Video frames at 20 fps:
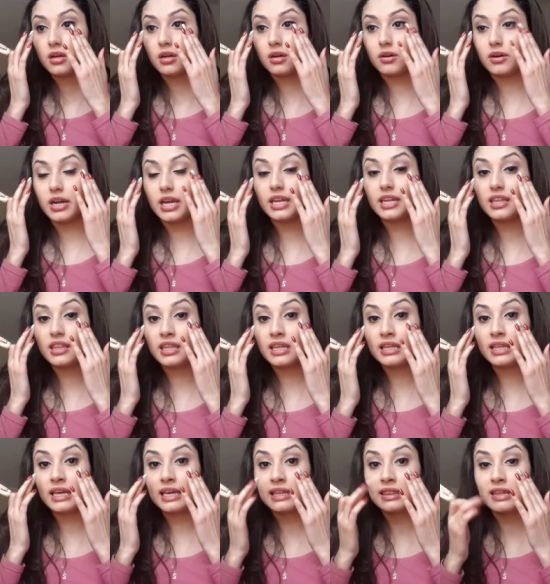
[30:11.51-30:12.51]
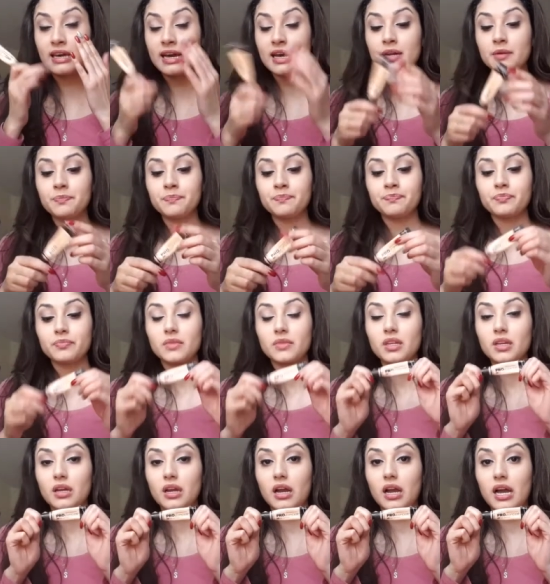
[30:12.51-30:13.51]
or anything like that,
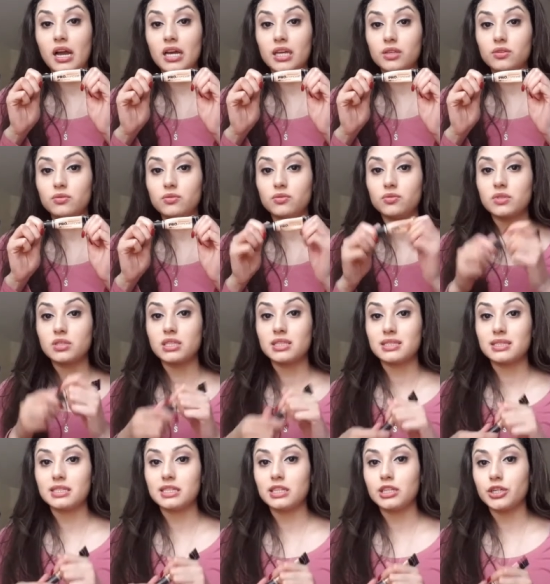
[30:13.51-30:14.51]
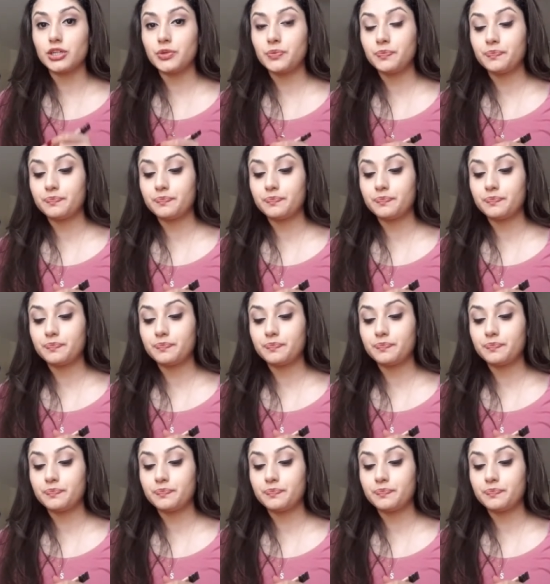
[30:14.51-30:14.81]
I use concealer.